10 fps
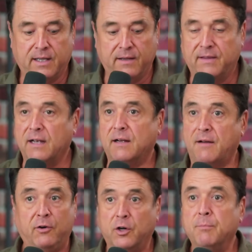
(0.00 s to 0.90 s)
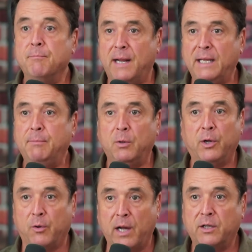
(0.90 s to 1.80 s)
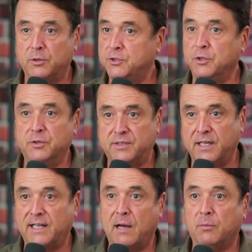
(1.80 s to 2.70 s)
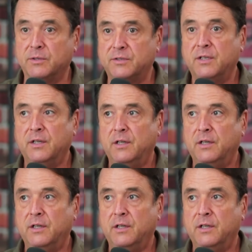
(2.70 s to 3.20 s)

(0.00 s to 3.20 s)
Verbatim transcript: that, that, that i've heard many byu idaho students say that was